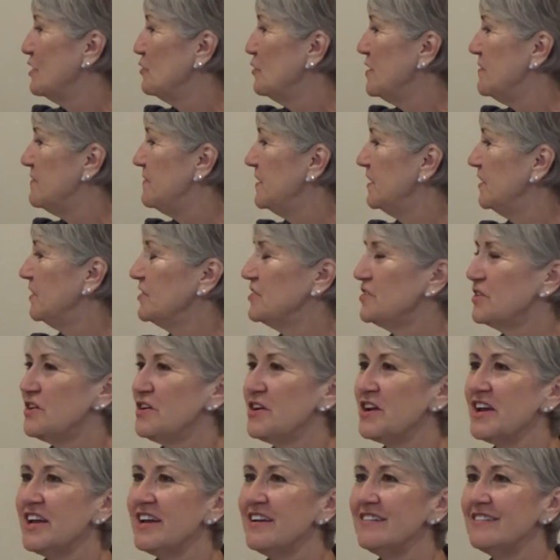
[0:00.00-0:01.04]
We feel
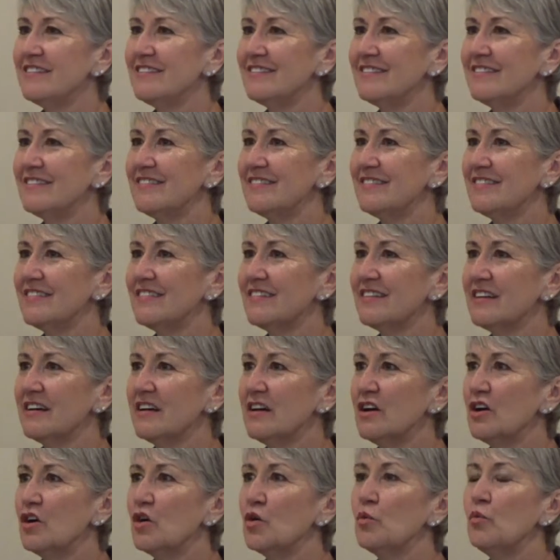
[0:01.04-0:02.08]
dirty.
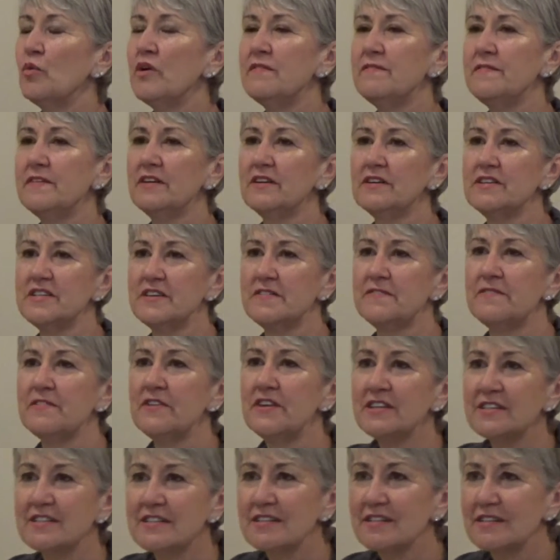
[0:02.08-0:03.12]
We feel
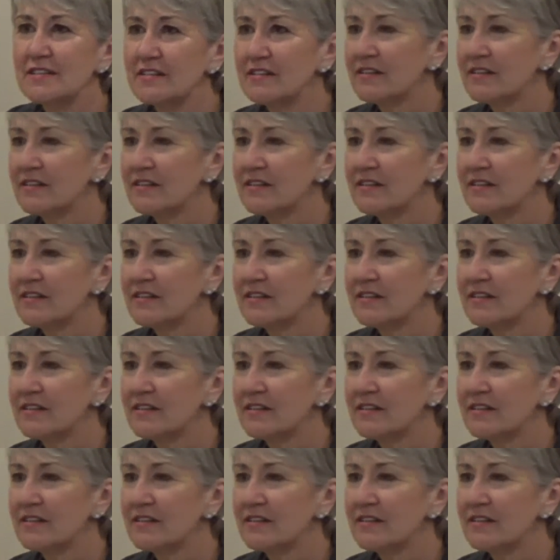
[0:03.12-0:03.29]
different.